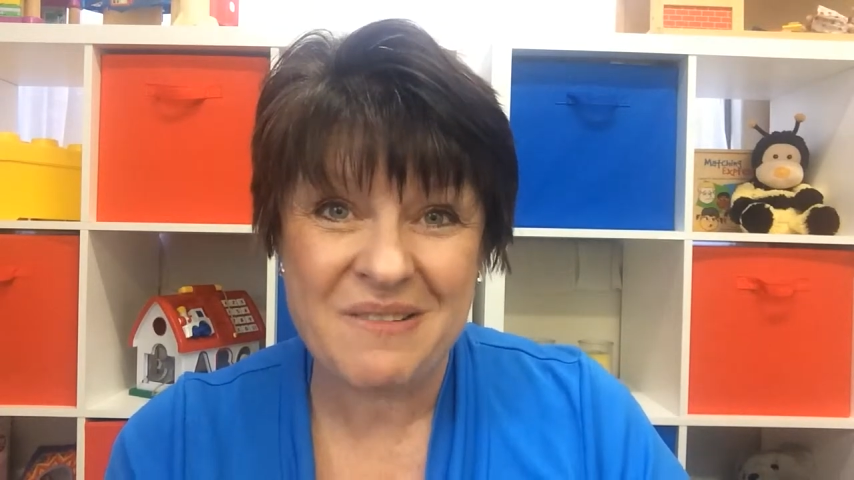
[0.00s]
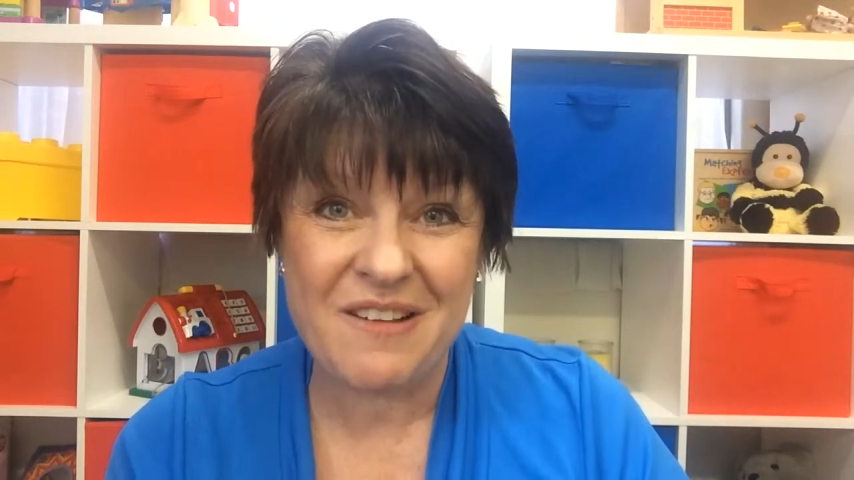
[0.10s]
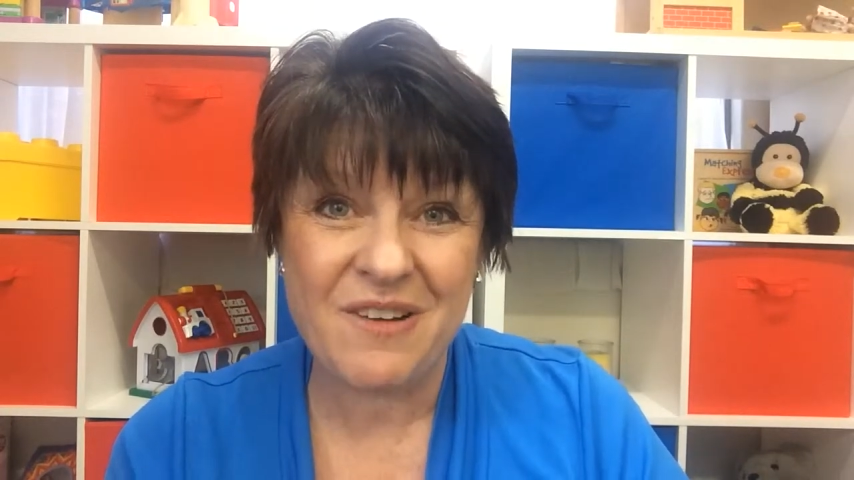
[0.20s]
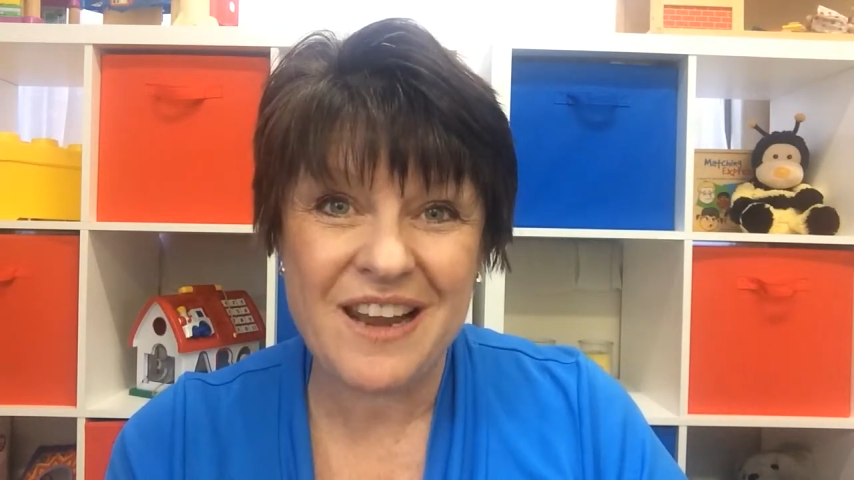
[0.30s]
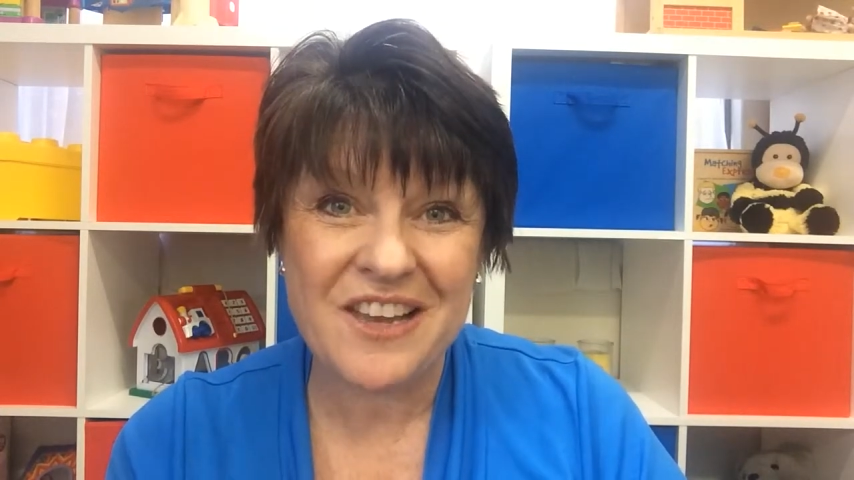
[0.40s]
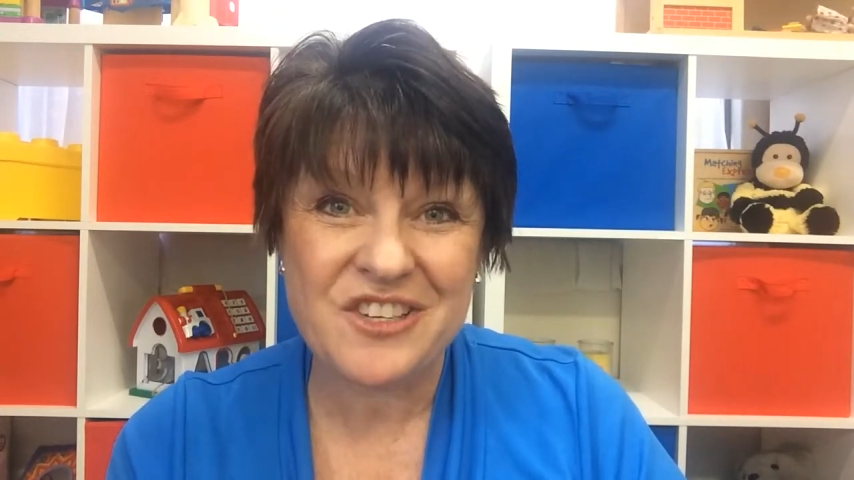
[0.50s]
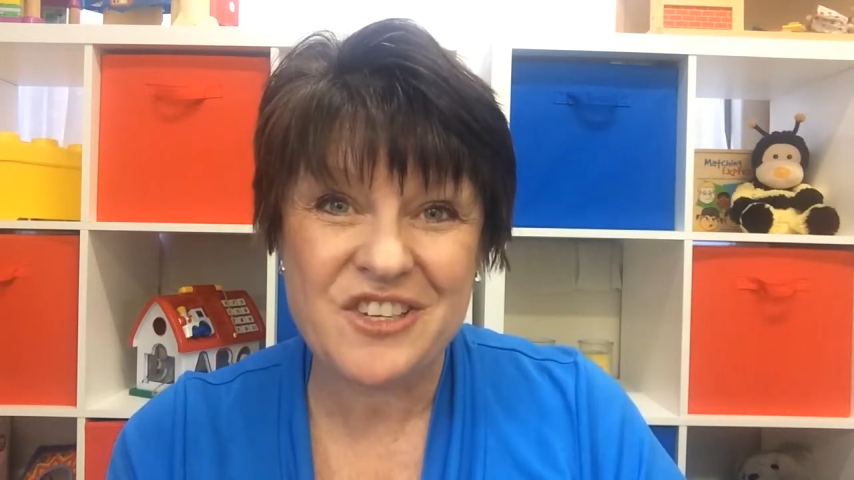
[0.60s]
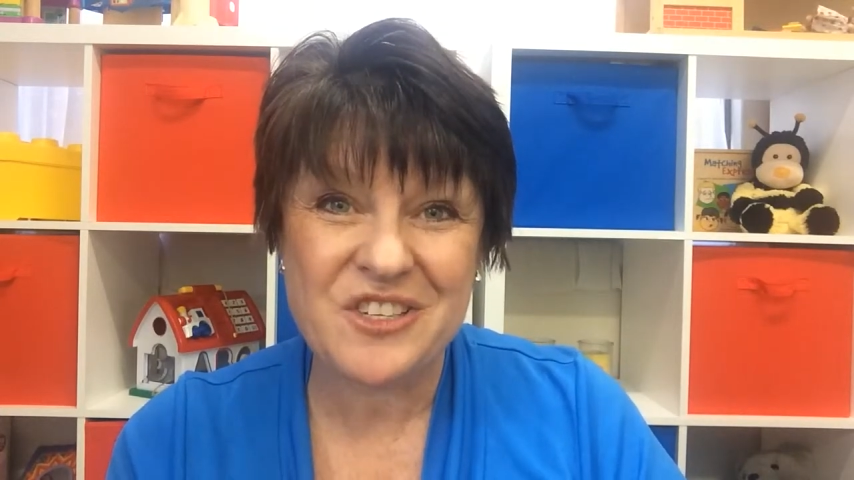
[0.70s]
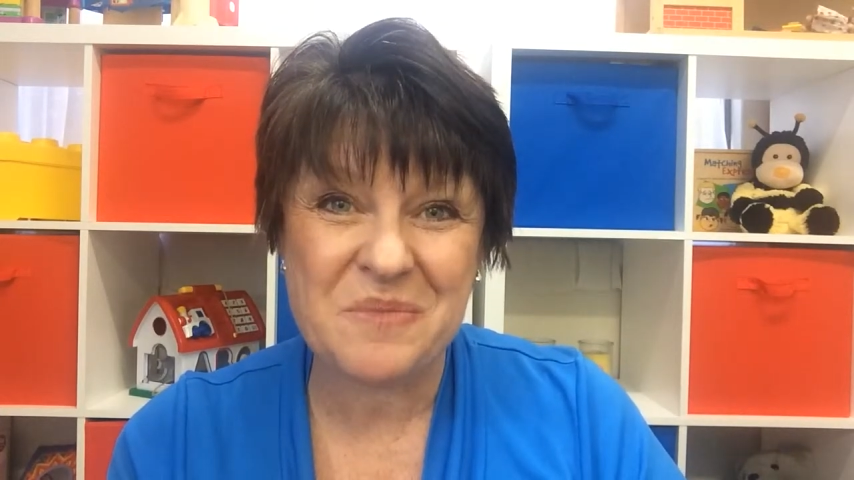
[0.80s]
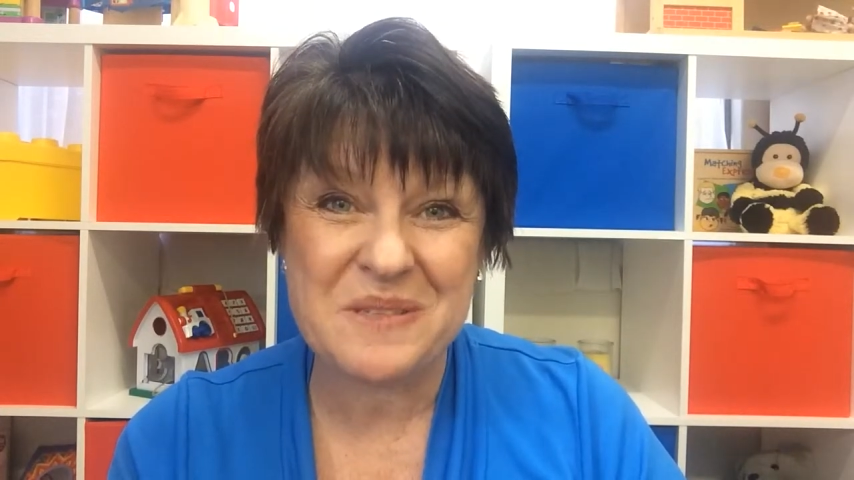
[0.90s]
where
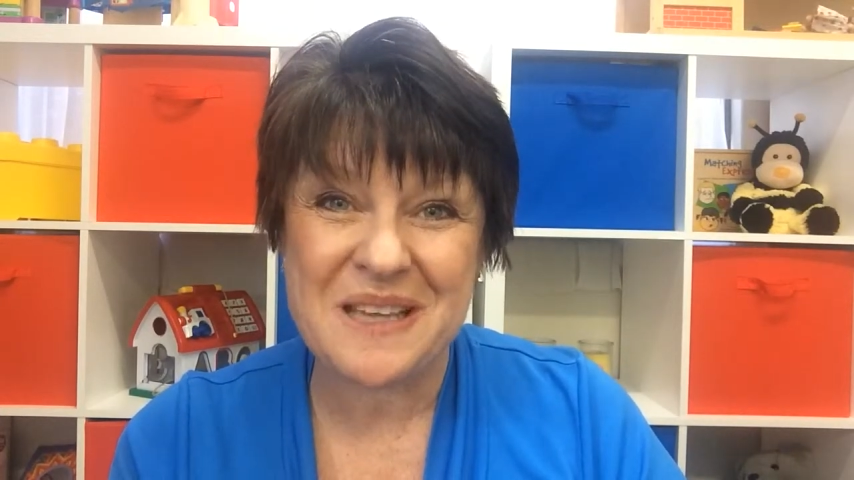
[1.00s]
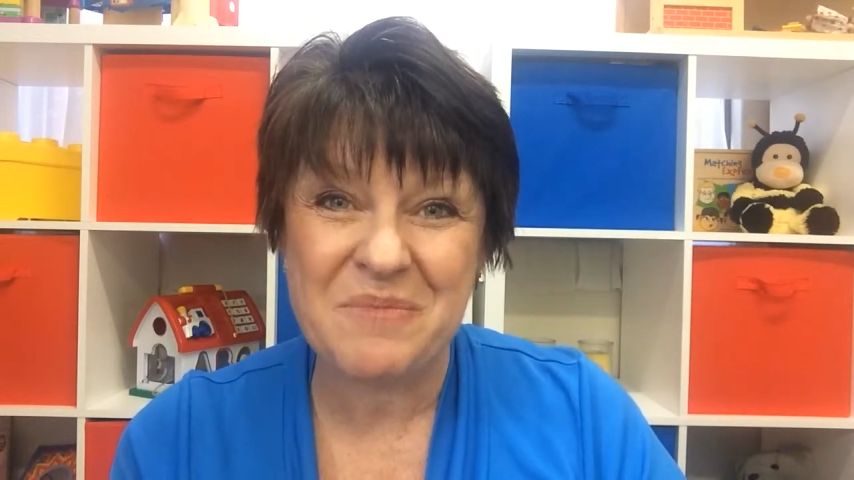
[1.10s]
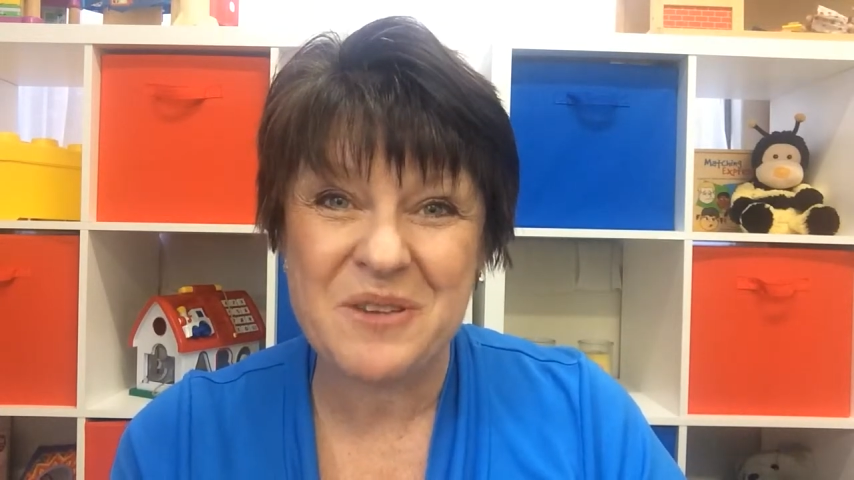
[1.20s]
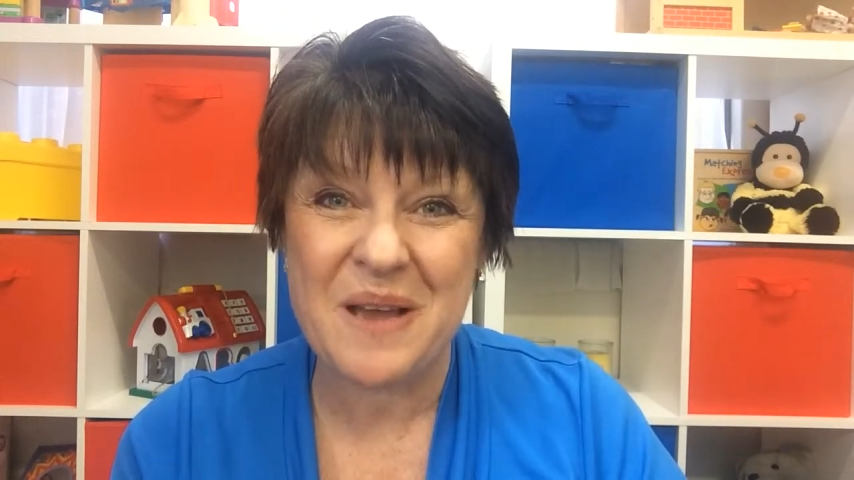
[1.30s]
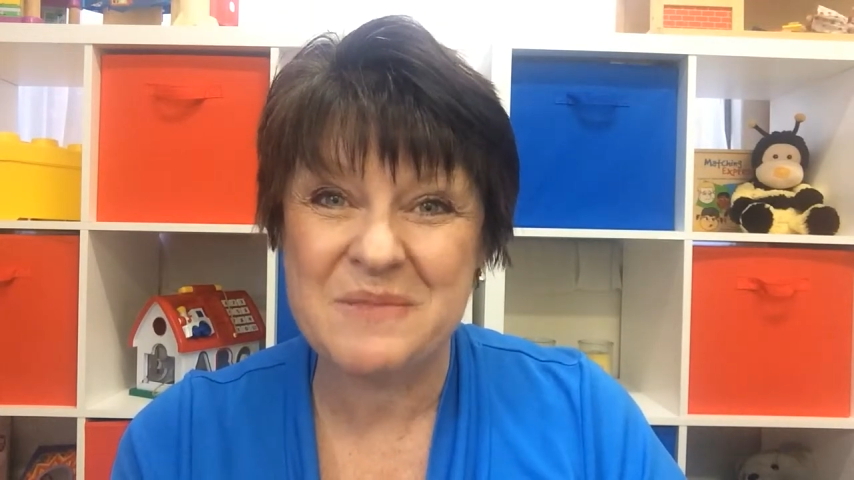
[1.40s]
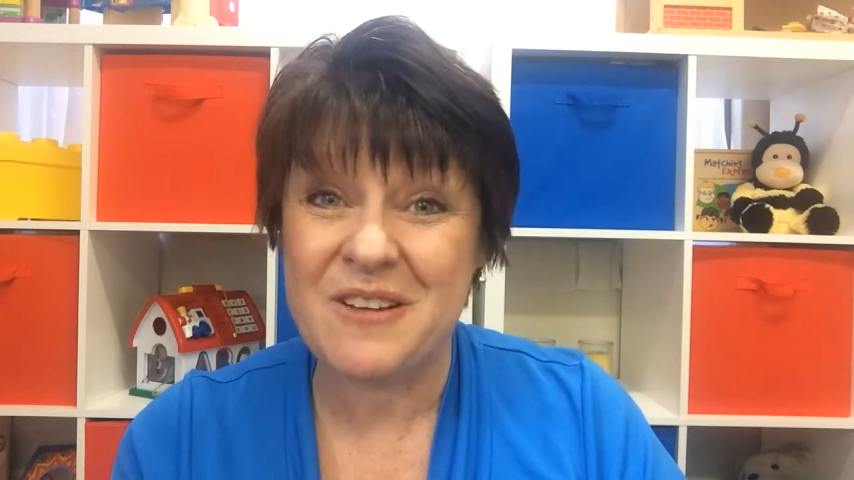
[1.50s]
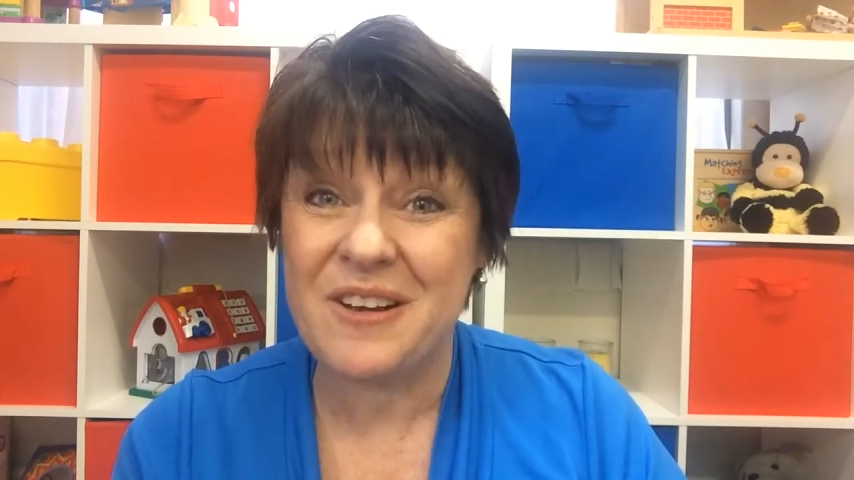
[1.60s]
relationships sometimes